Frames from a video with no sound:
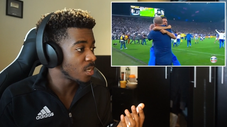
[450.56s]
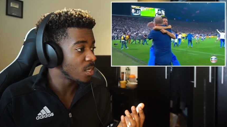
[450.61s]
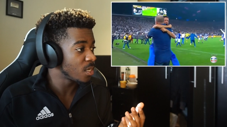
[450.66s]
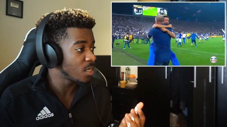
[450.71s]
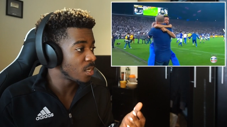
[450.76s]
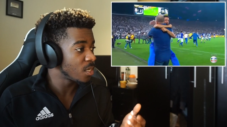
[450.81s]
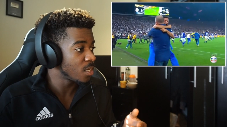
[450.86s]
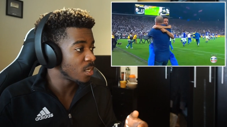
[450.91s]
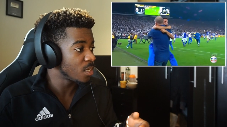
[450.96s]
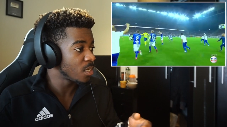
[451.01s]

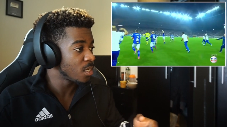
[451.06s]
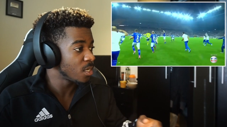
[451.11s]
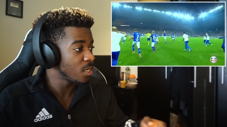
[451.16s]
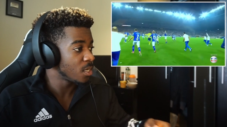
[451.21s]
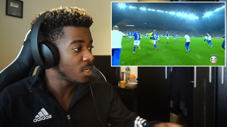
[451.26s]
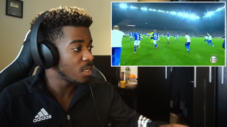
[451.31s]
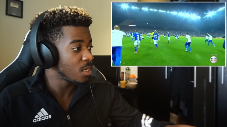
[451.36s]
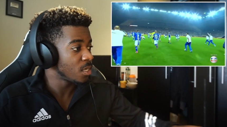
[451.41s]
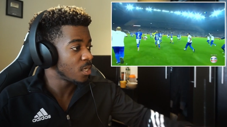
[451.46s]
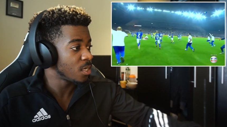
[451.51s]

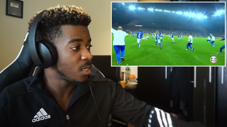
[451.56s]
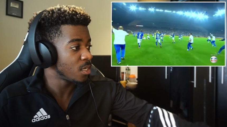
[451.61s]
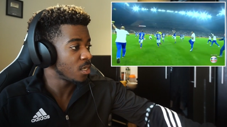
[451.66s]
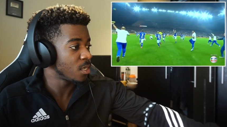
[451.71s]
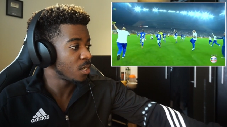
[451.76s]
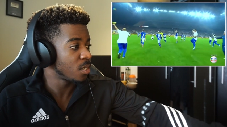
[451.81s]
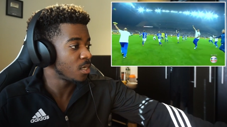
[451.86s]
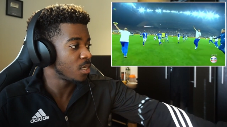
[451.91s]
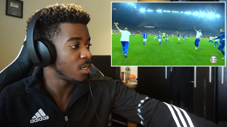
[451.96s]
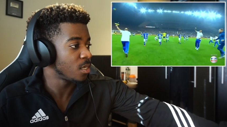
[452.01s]

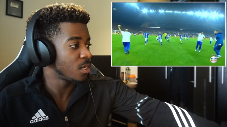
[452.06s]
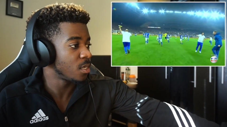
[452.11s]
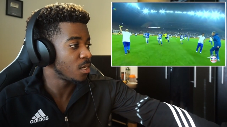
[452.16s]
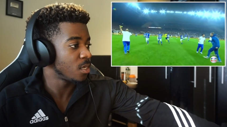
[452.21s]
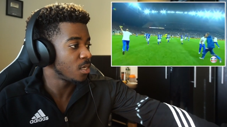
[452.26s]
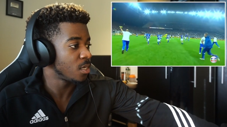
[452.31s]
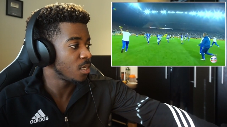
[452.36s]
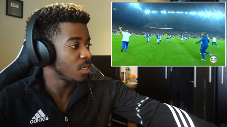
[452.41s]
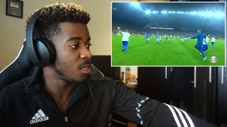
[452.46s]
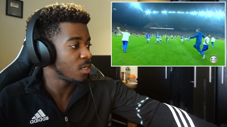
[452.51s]
Nothing is said.